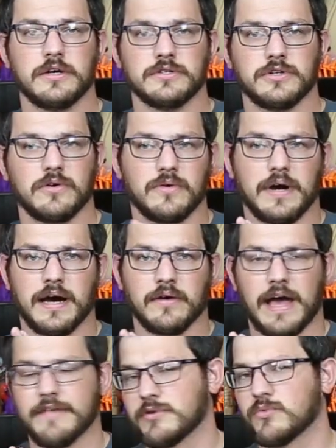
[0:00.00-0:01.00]
So
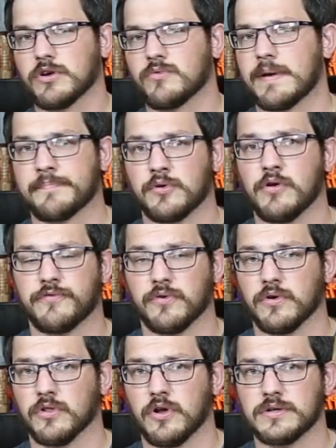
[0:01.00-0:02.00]
I've been working Repco
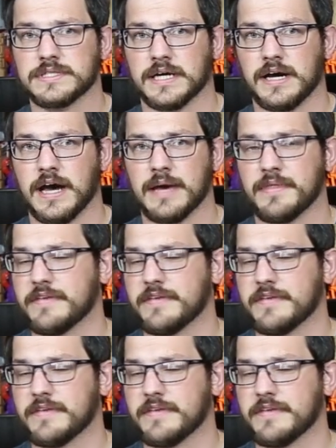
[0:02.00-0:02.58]
for a long time.